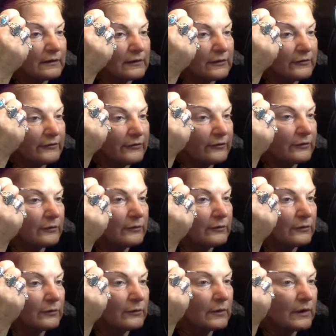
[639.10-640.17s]

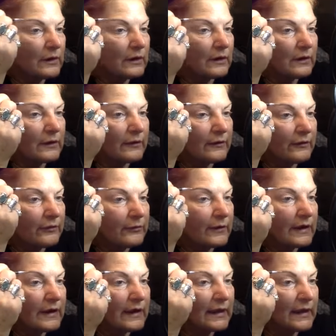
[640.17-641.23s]
2,
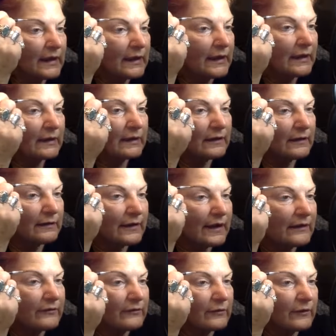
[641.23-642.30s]
3,
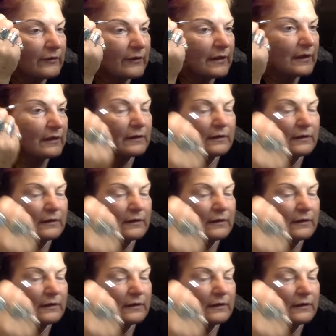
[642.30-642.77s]
that sort of thing.